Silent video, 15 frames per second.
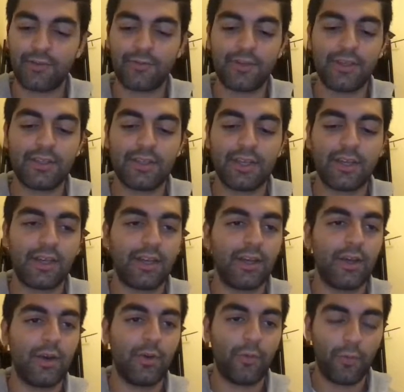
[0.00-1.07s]
And the reason I
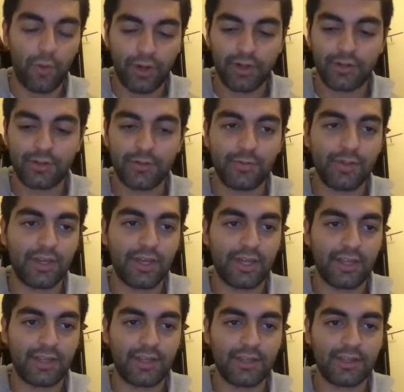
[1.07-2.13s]
want to
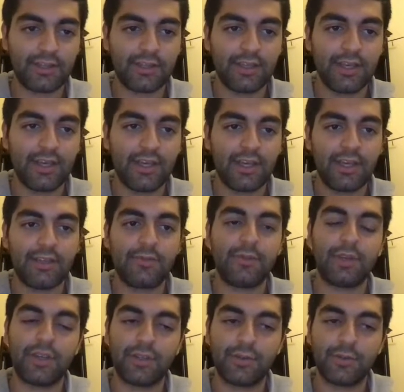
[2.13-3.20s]
duplicate this is
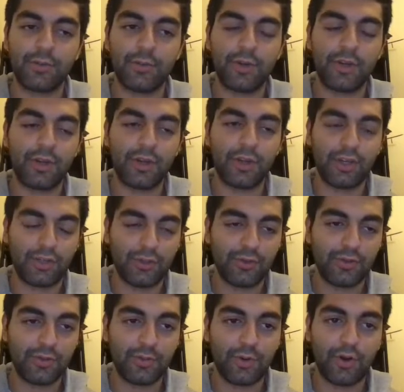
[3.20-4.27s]
because we want to
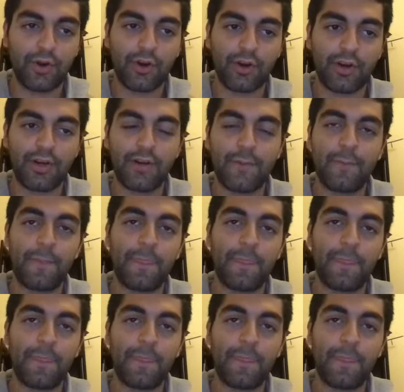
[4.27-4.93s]
use a bar.